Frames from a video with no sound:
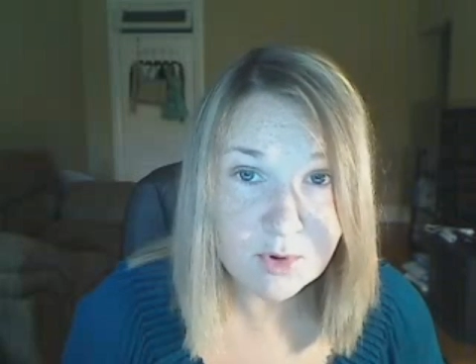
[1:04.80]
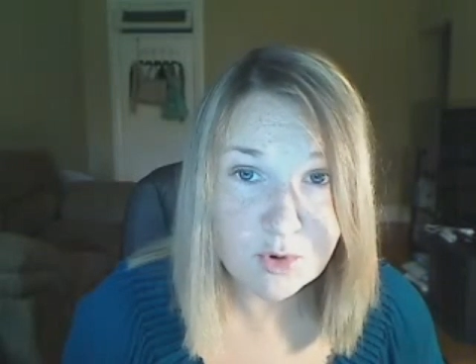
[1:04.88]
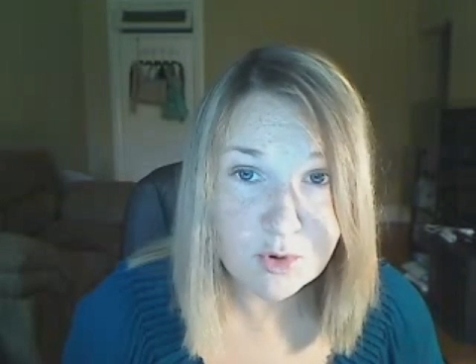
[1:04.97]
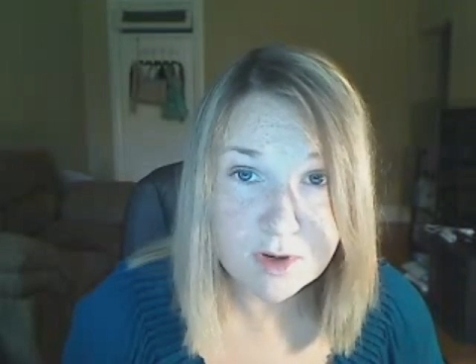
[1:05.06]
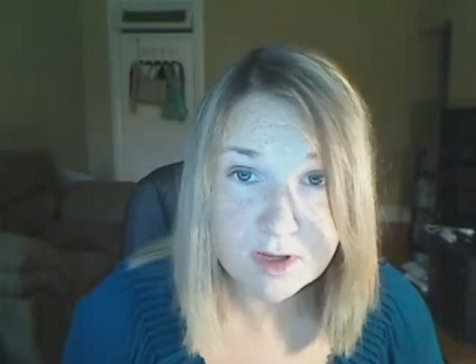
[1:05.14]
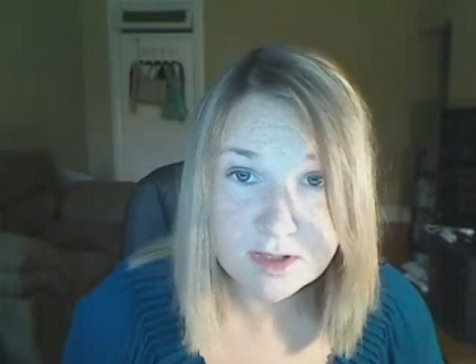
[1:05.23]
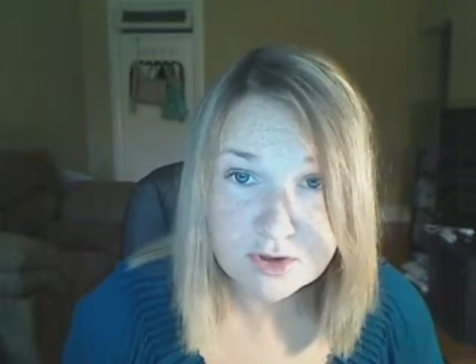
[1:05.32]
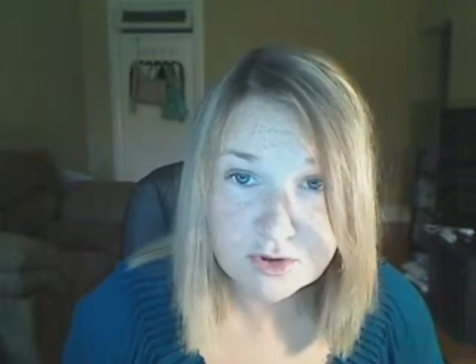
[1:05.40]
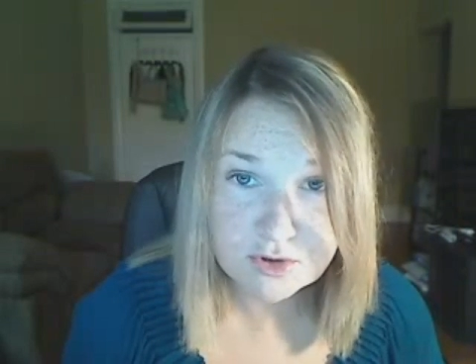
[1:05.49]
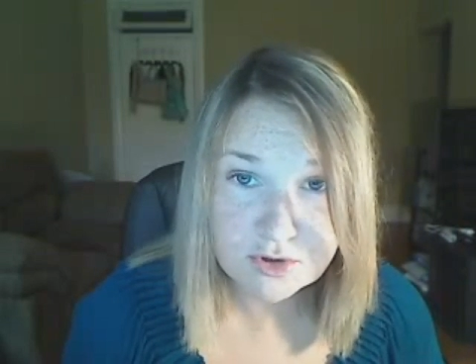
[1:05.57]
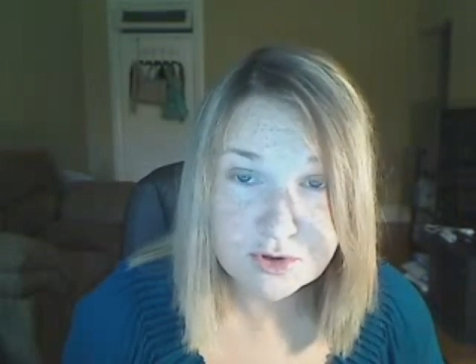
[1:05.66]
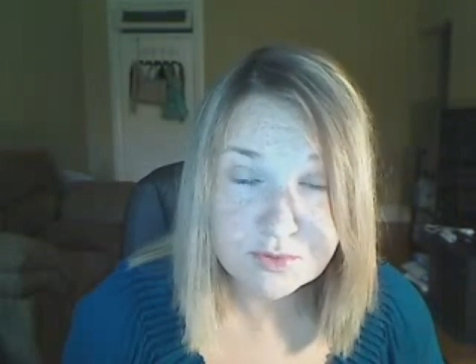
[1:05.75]
or on
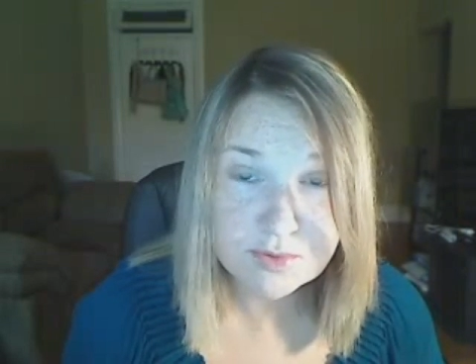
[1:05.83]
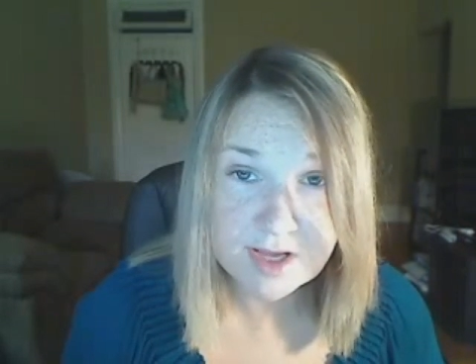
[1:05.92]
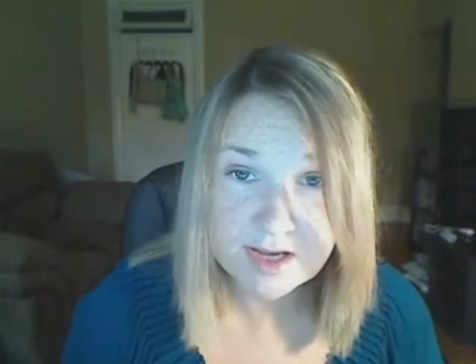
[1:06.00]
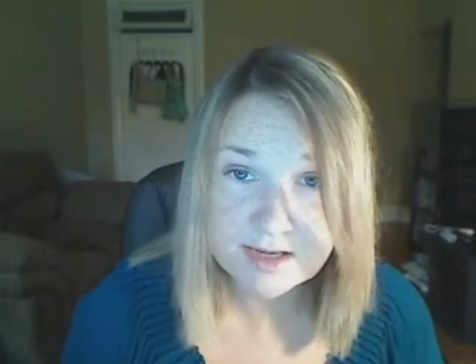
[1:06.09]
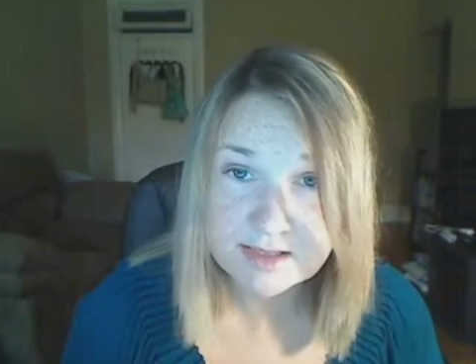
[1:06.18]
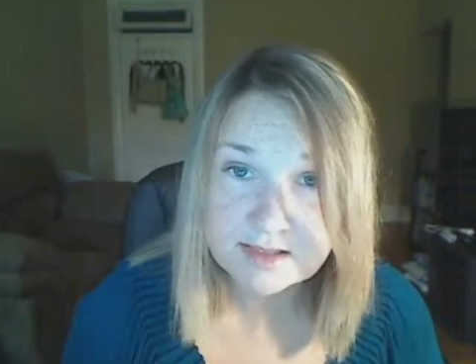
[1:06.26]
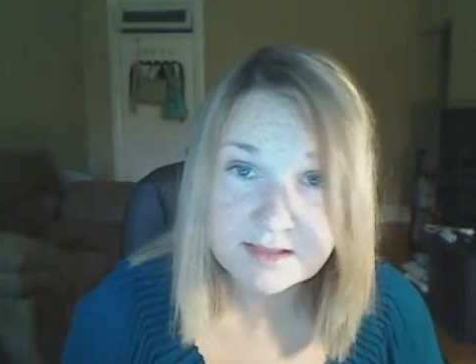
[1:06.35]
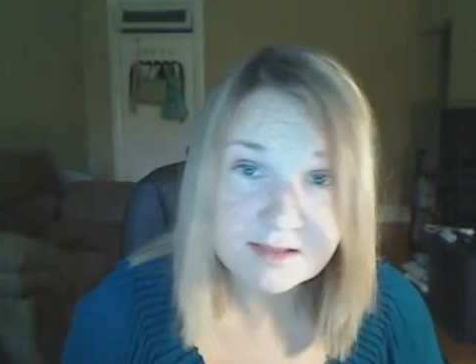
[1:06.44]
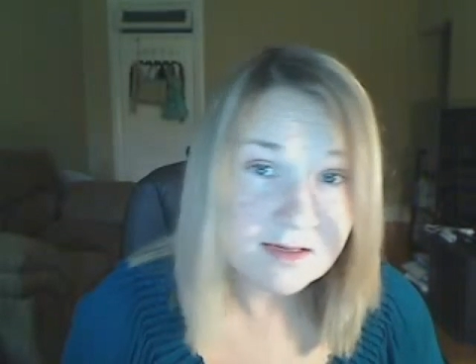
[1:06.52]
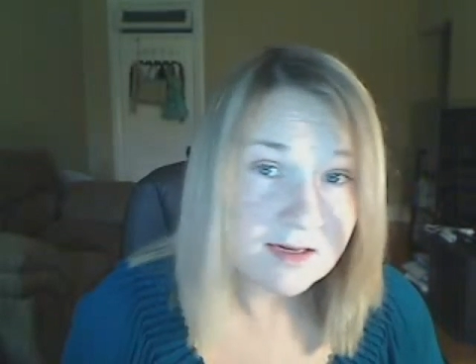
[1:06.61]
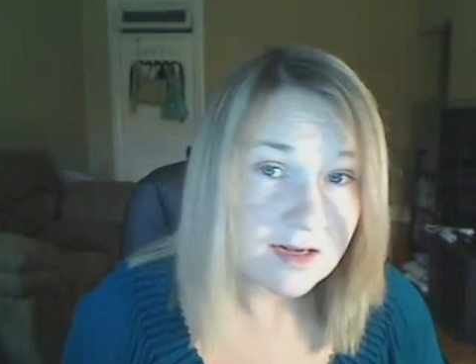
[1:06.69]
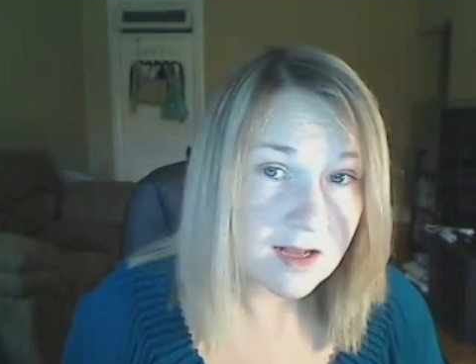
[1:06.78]
YouTube and
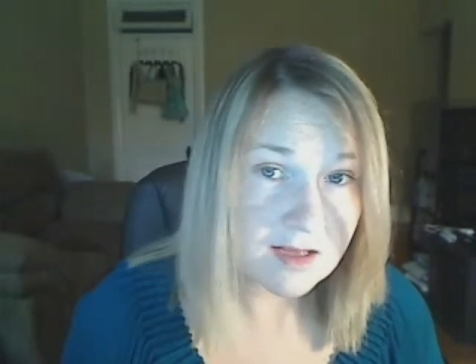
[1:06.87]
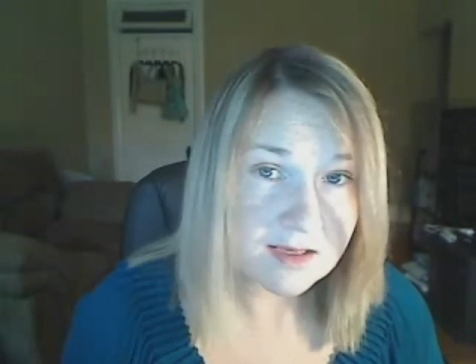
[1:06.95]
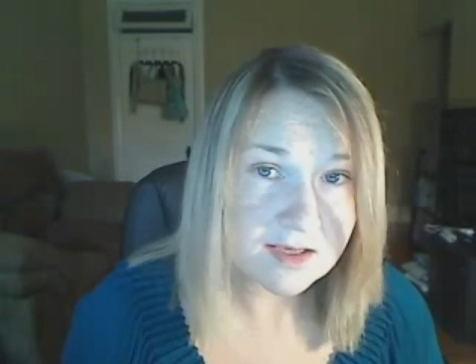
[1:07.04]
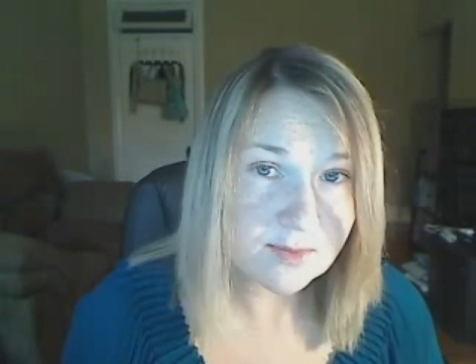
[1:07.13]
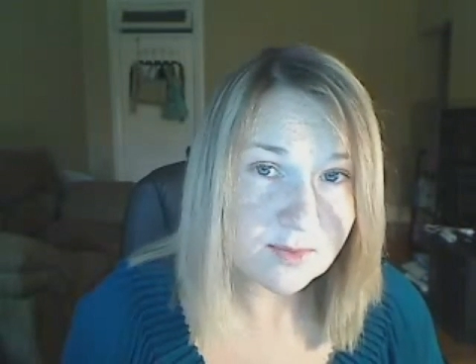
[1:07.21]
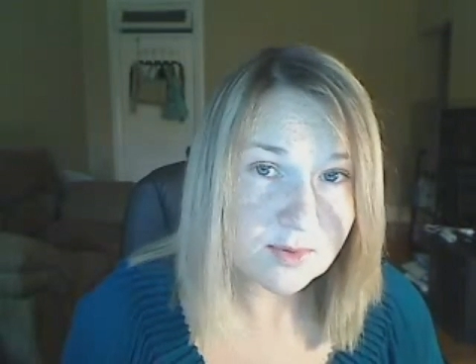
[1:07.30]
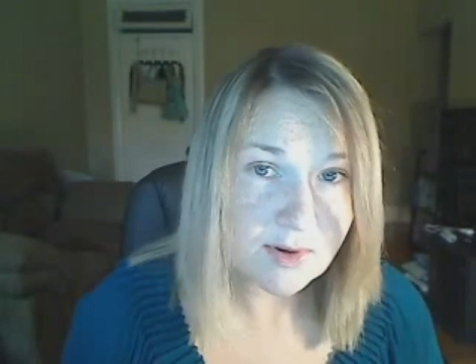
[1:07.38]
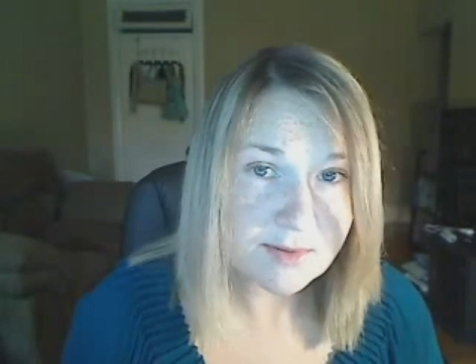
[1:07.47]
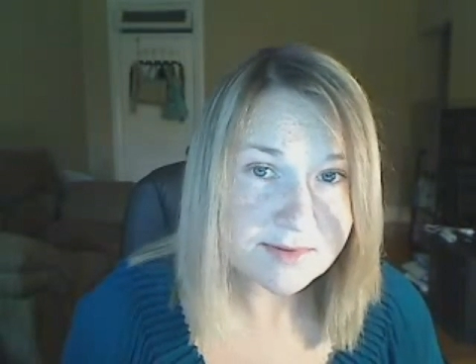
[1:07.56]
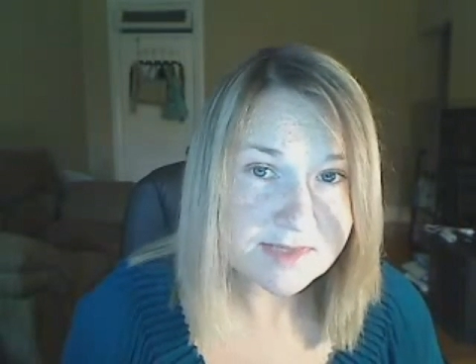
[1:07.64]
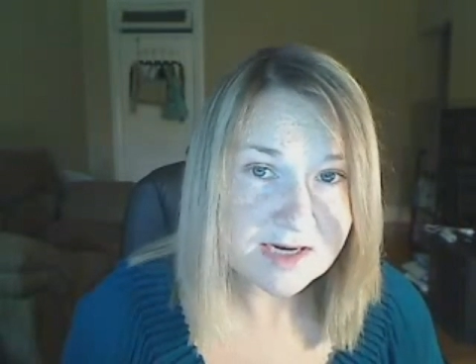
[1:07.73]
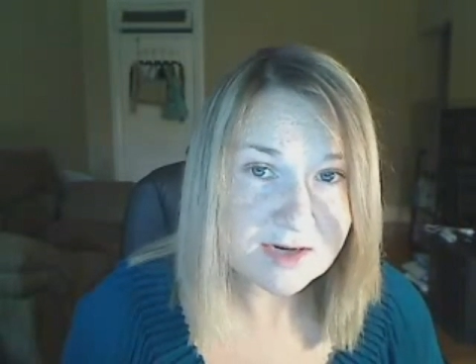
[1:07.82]
I'll keep you
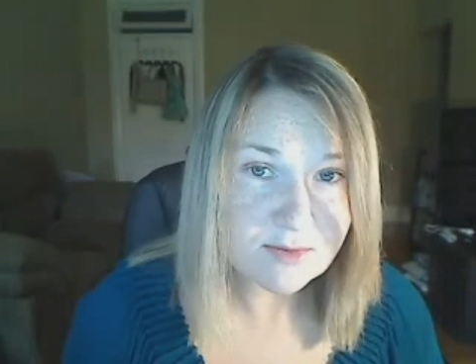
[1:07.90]
updated